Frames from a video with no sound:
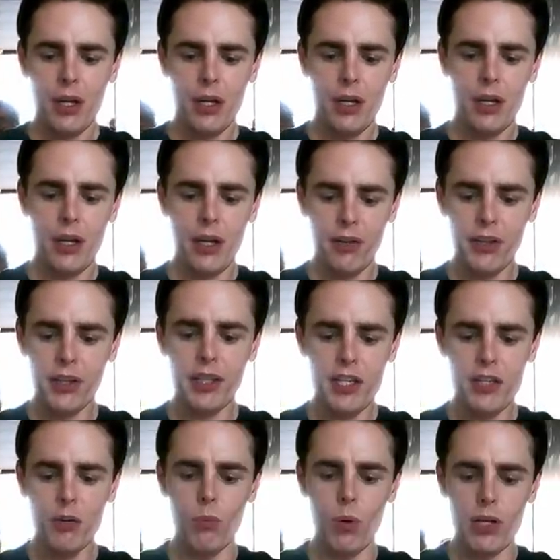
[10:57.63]
I think
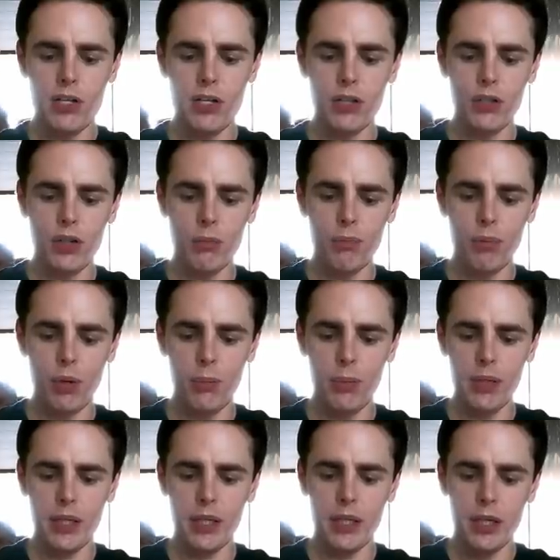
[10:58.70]
these are ones that you could
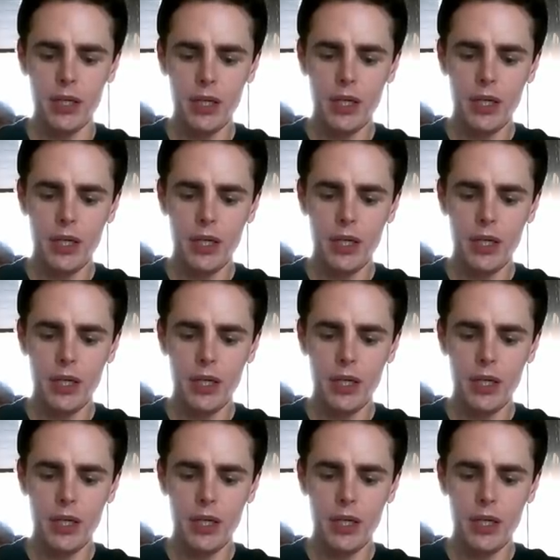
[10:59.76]
probably,